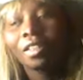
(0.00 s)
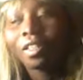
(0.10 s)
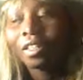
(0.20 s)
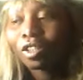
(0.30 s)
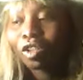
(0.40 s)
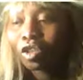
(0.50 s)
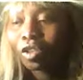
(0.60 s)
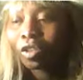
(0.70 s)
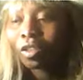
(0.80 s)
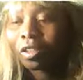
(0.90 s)
It is
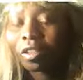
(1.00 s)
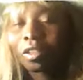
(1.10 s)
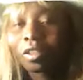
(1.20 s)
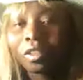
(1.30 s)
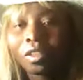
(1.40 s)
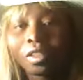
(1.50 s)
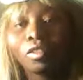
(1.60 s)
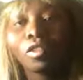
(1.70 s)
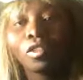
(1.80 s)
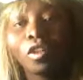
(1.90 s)
just
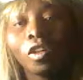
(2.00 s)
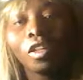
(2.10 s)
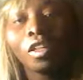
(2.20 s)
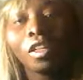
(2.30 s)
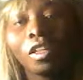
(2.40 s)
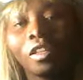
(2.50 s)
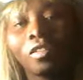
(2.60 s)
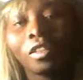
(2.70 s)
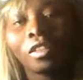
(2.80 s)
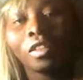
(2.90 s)
seven o'clock in the
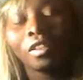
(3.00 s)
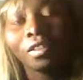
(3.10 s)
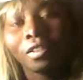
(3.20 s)
evening.